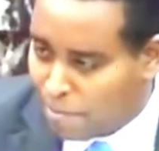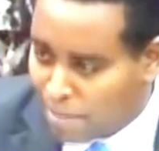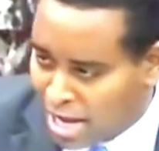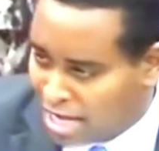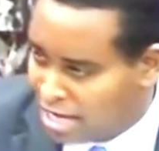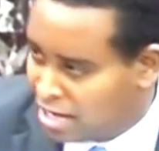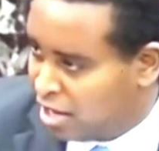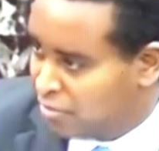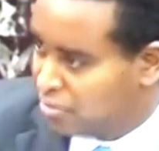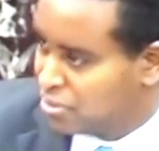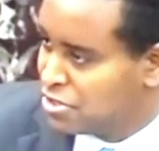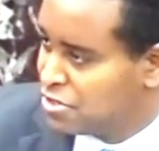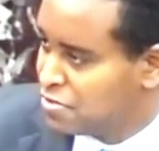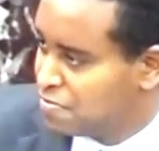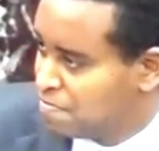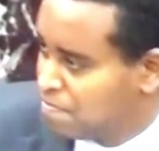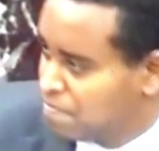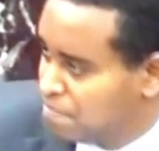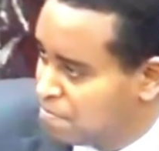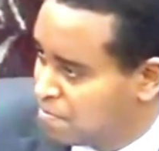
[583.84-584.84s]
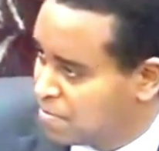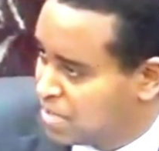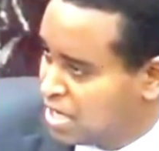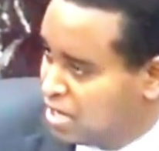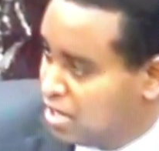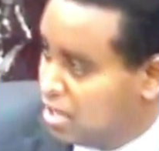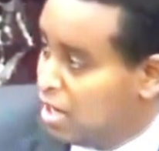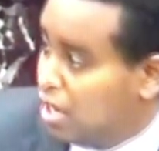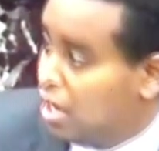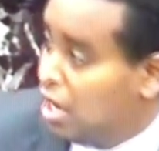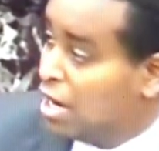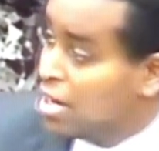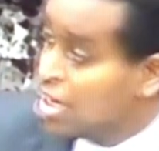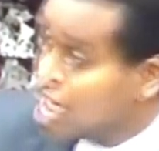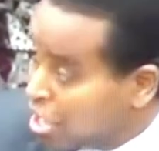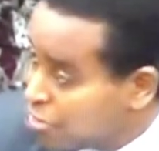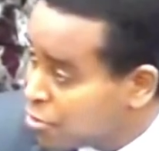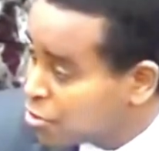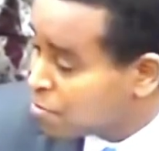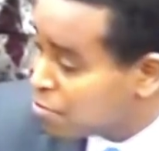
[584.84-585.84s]
others.
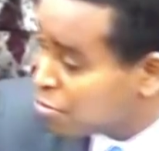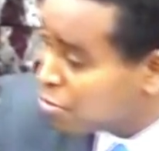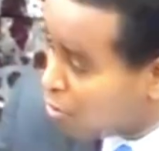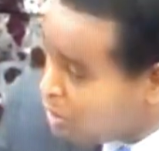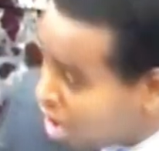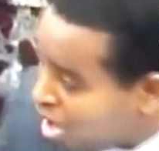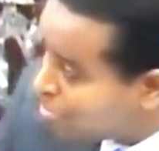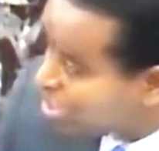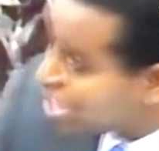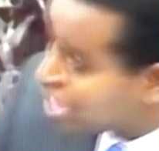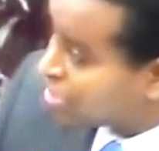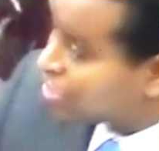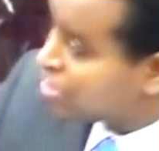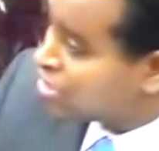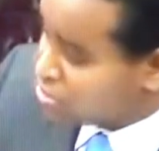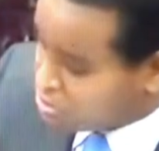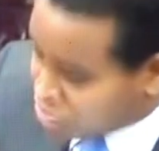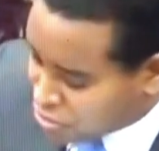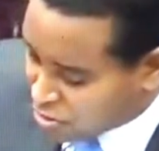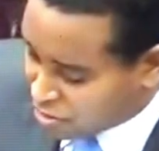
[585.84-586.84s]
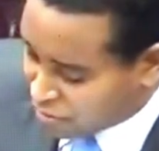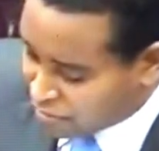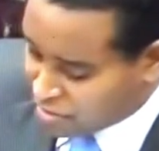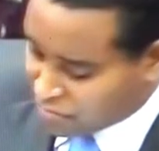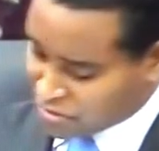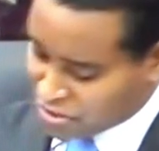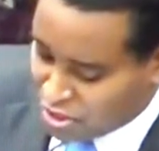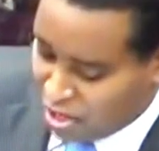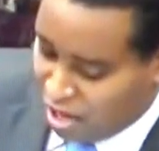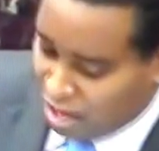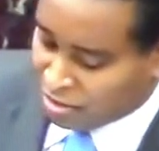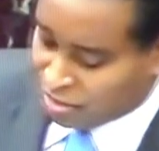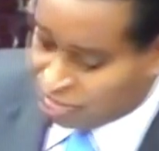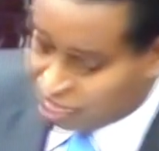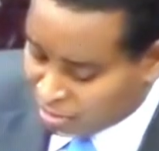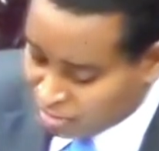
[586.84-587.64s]
Another prominent conservative scholar,